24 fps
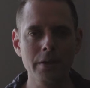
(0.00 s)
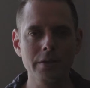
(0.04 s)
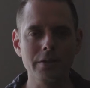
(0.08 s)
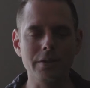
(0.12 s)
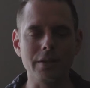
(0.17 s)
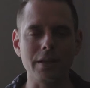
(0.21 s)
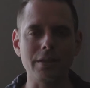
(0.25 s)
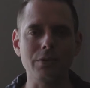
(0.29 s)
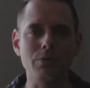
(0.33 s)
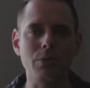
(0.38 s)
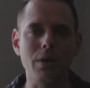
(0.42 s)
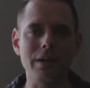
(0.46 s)
So
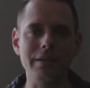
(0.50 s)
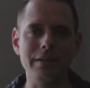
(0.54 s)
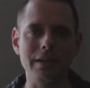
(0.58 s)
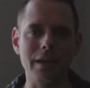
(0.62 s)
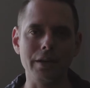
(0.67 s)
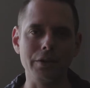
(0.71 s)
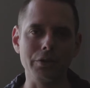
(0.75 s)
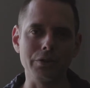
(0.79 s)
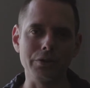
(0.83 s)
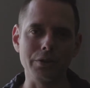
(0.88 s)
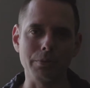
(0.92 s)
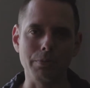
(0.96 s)
that's why
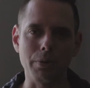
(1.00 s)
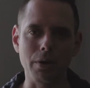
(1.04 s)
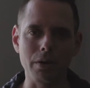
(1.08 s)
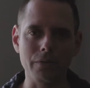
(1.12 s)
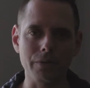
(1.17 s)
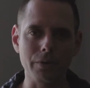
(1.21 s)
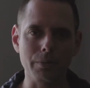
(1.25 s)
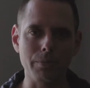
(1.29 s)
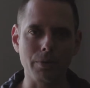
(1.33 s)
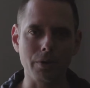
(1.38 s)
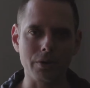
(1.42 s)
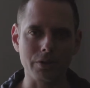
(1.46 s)
Daniel's the
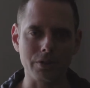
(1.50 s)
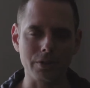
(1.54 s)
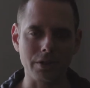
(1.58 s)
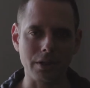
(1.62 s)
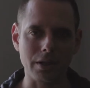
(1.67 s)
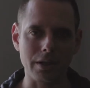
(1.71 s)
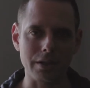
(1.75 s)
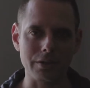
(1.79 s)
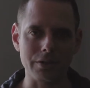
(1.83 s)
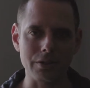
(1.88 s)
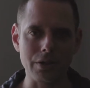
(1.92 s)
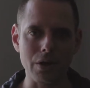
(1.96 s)
perfect person to
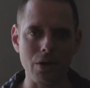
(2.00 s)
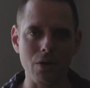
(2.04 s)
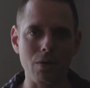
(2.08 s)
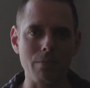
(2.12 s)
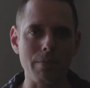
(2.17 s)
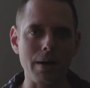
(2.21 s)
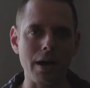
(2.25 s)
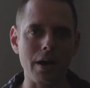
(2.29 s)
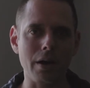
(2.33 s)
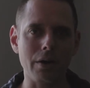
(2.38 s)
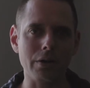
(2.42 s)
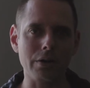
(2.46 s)
let us know
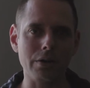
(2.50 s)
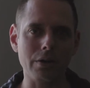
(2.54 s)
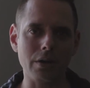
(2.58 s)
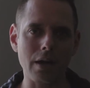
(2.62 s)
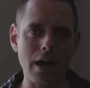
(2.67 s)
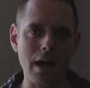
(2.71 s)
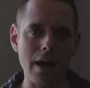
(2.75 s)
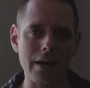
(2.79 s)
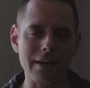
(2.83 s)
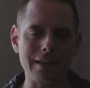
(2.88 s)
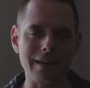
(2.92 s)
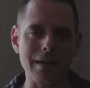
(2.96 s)
about
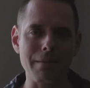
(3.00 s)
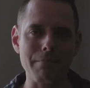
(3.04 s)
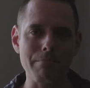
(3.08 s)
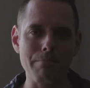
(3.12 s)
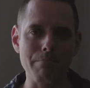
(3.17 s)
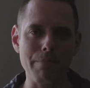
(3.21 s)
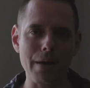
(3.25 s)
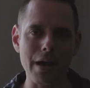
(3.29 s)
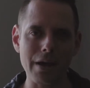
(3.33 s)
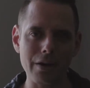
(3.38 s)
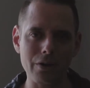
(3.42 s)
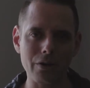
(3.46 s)
how to
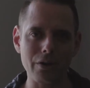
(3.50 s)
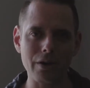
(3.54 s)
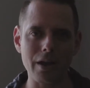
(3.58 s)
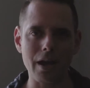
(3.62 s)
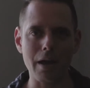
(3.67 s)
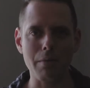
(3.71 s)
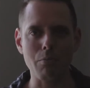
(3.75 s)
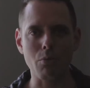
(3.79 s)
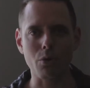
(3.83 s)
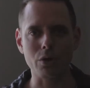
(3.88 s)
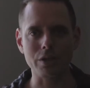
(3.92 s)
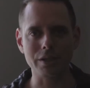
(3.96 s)
get better
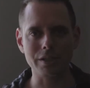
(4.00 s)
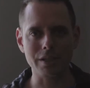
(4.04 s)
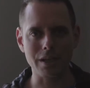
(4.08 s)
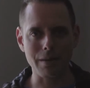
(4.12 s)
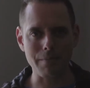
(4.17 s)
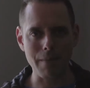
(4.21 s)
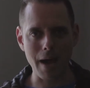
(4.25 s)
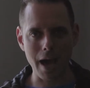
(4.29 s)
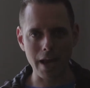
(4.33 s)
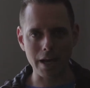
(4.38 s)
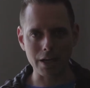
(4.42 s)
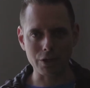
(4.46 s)
and more
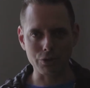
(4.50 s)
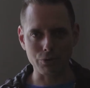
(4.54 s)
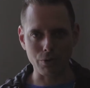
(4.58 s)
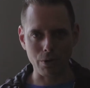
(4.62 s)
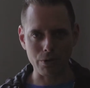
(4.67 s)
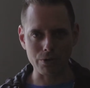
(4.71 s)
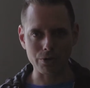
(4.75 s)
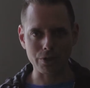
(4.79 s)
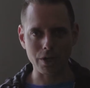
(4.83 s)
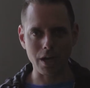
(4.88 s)
cinematic drone